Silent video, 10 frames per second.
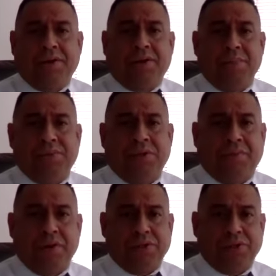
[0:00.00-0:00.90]
in
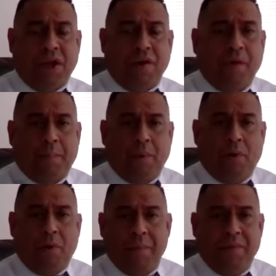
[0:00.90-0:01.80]
terms of, there's a software
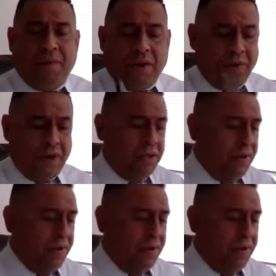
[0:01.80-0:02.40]
program involved,